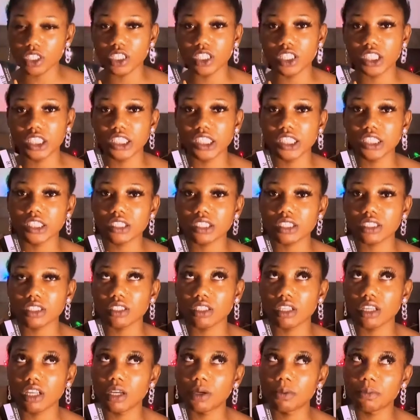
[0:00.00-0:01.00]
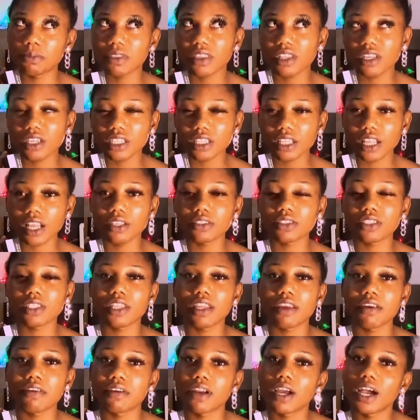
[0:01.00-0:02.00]
It is 3,000
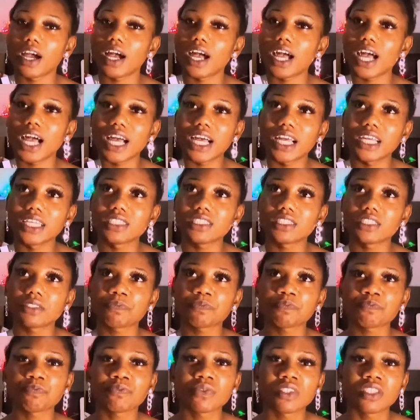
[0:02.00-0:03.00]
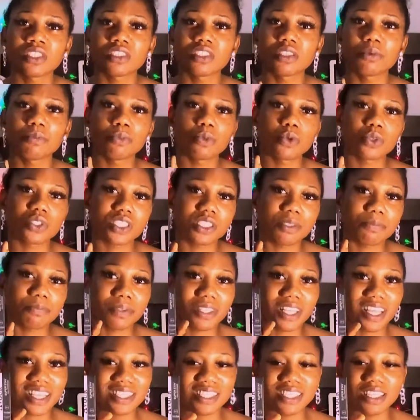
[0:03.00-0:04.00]
naira, and the most
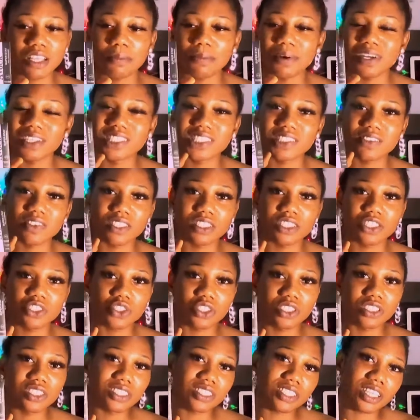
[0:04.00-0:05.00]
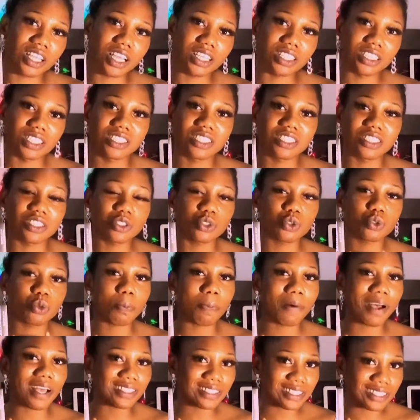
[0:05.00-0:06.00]
important thing about this foundation is that it is
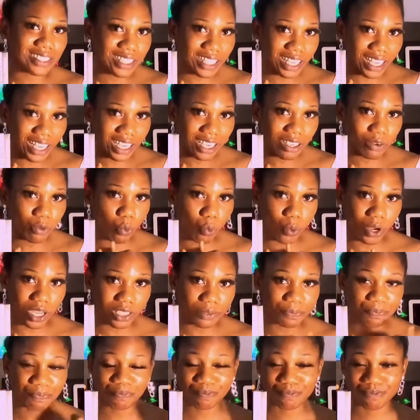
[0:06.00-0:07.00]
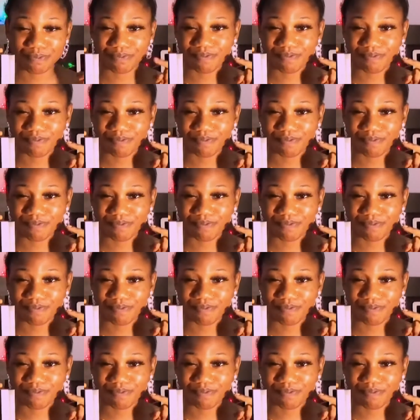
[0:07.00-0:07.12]
super stay one.